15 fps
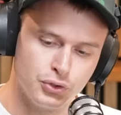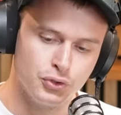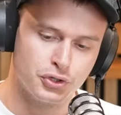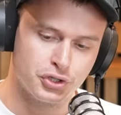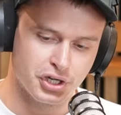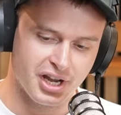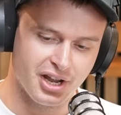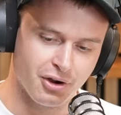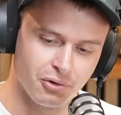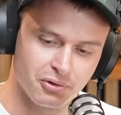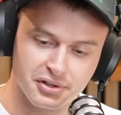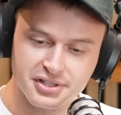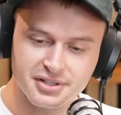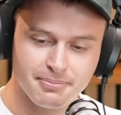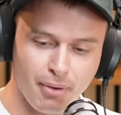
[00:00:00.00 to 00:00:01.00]
new
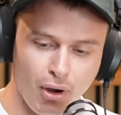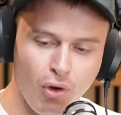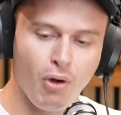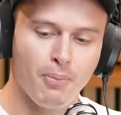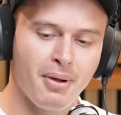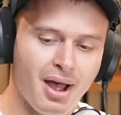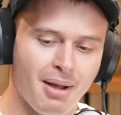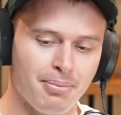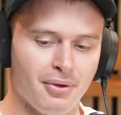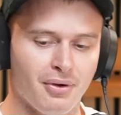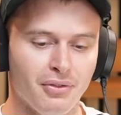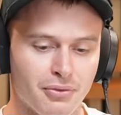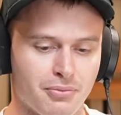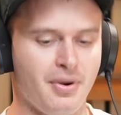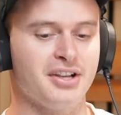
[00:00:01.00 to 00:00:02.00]
shareholders pop up
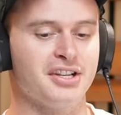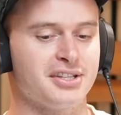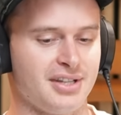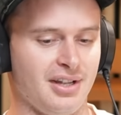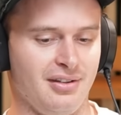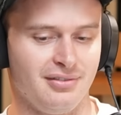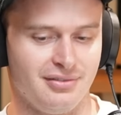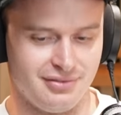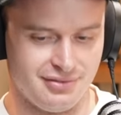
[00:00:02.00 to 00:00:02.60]
on the register.